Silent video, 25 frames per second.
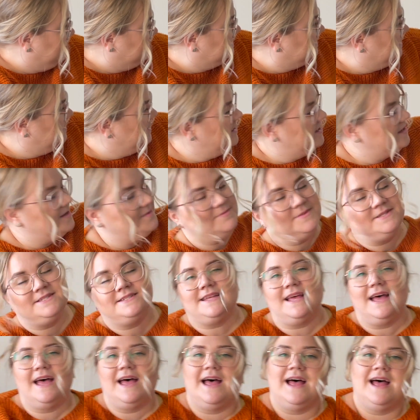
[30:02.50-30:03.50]
times
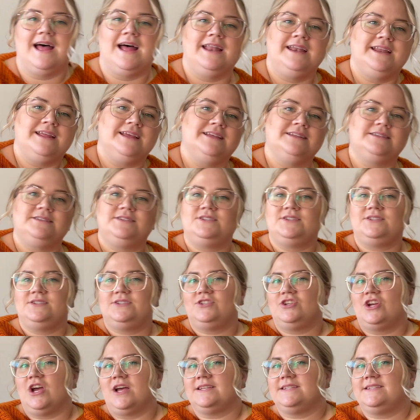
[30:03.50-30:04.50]
and it's
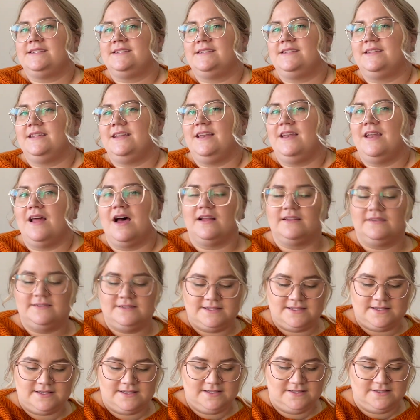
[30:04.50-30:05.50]
just
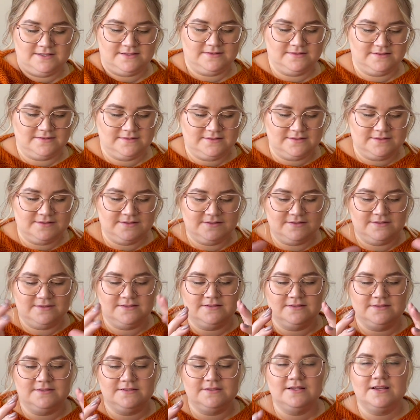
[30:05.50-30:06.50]
not
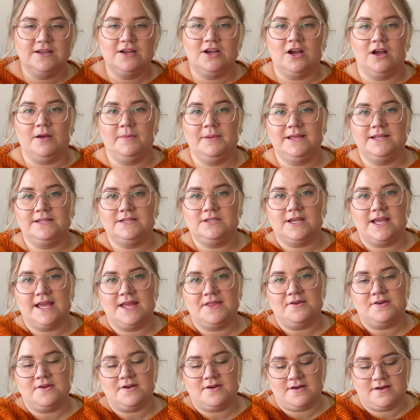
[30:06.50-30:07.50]
coming
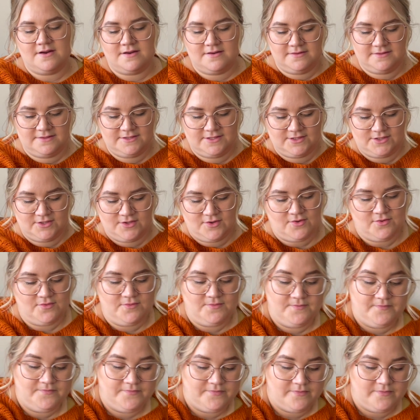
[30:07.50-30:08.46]
together. So